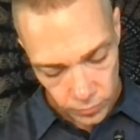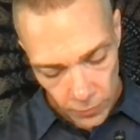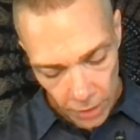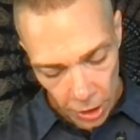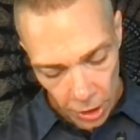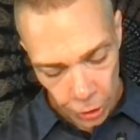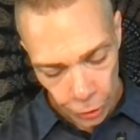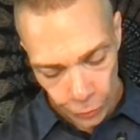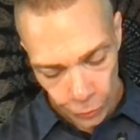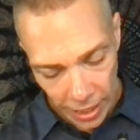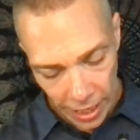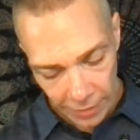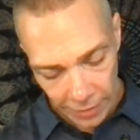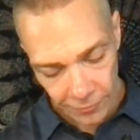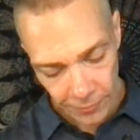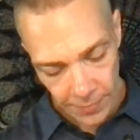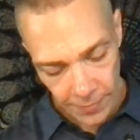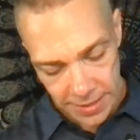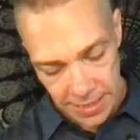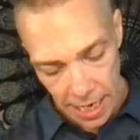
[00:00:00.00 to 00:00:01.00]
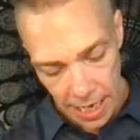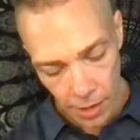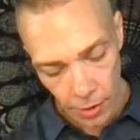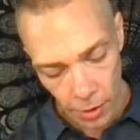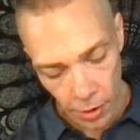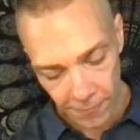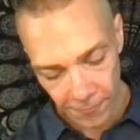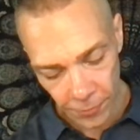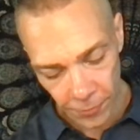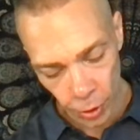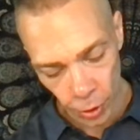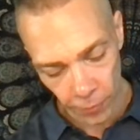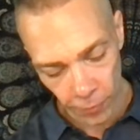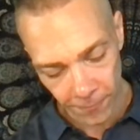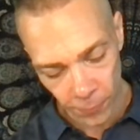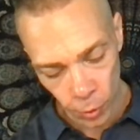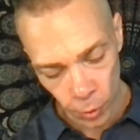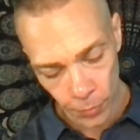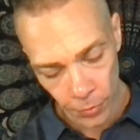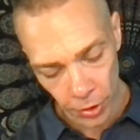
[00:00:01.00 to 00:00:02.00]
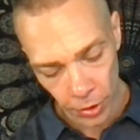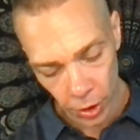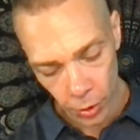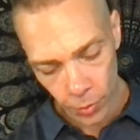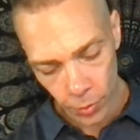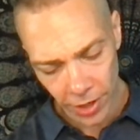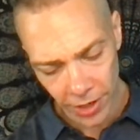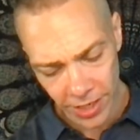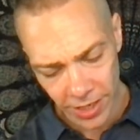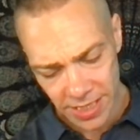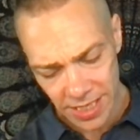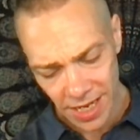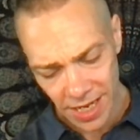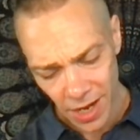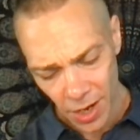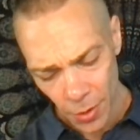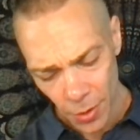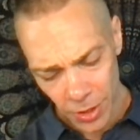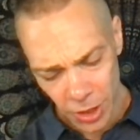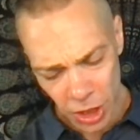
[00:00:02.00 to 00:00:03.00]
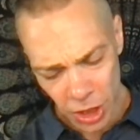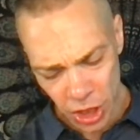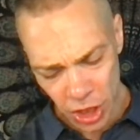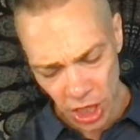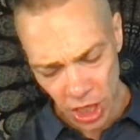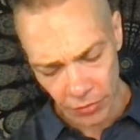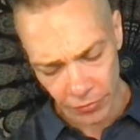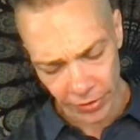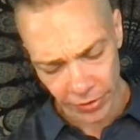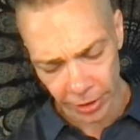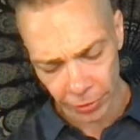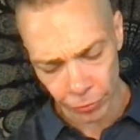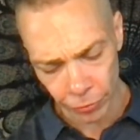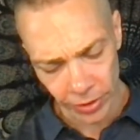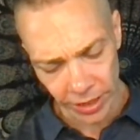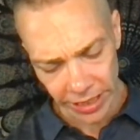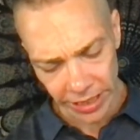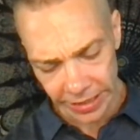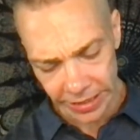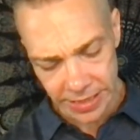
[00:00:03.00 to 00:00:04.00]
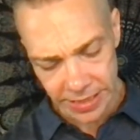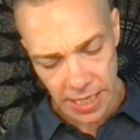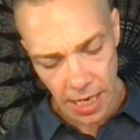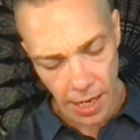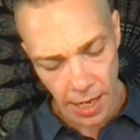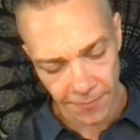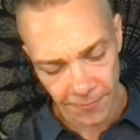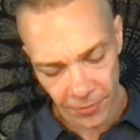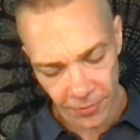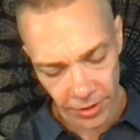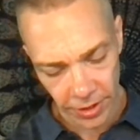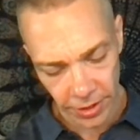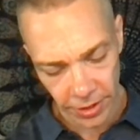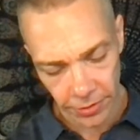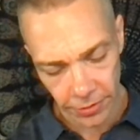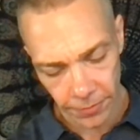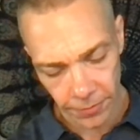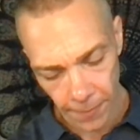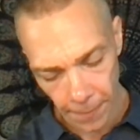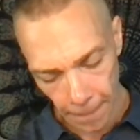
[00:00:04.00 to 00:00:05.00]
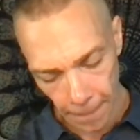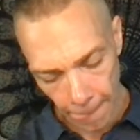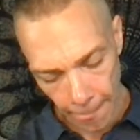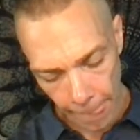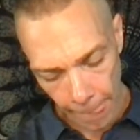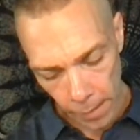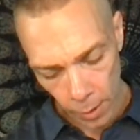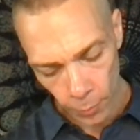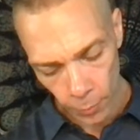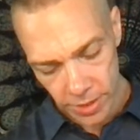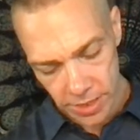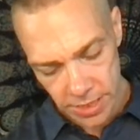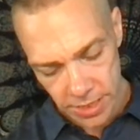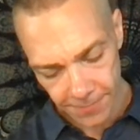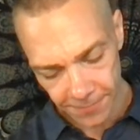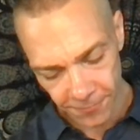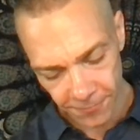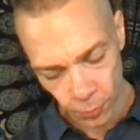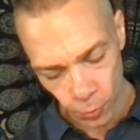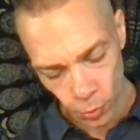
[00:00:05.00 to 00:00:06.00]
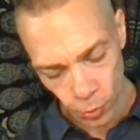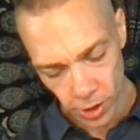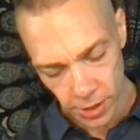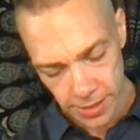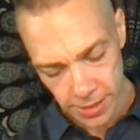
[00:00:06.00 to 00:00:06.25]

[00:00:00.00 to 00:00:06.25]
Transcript: you get from the tarot for your full moon in Aquarius, which is generally a really good time for you. Wisdom for